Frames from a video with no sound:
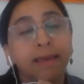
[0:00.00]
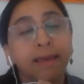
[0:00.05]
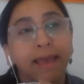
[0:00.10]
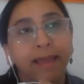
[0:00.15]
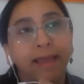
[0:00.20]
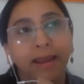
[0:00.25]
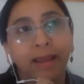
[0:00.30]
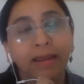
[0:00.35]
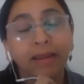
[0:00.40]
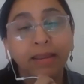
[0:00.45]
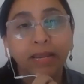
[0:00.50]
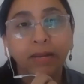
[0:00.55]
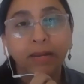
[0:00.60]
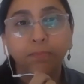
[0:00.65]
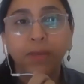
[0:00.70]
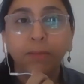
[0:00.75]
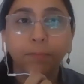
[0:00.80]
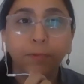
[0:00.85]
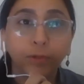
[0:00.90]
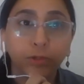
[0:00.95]
And I need
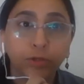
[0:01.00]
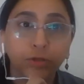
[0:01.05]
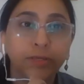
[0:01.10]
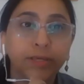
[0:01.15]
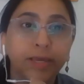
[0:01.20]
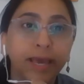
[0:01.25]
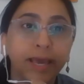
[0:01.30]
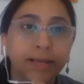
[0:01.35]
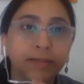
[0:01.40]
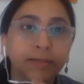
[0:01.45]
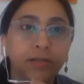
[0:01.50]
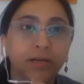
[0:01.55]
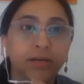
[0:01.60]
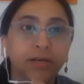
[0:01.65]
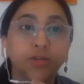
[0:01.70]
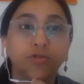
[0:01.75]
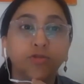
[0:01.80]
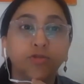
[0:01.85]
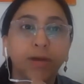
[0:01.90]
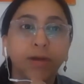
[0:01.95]
people to get
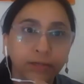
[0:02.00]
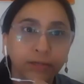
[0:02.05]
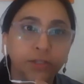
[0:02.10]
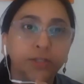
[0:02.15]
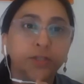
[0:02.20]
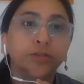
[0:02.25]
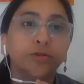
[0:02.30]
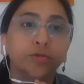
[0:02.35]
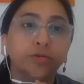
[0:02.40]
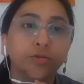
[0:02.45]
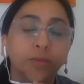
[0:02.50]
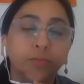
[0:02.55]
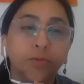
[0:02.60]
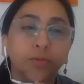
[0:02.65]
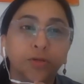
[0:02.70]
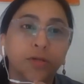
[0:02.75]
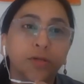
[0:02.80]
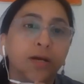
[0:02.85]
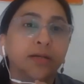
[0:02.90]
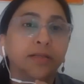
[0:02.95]
attracted to the
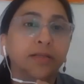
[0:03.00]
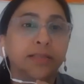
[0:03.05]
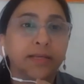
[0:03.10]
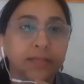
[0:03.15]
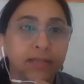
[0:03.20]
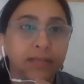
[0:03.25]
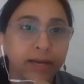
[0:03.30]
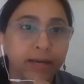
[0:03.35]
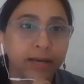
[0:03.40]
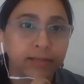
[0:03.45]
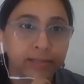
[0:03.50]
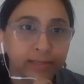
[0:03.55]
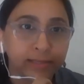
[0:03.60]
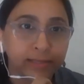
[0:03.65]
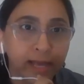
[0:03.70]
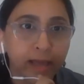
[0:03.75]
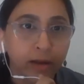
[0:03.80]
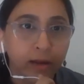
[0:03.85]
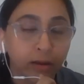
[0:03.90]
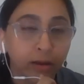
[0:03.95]
product that I
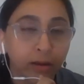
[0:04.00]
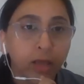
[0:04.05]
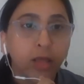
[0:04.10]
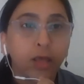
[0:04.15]
sell.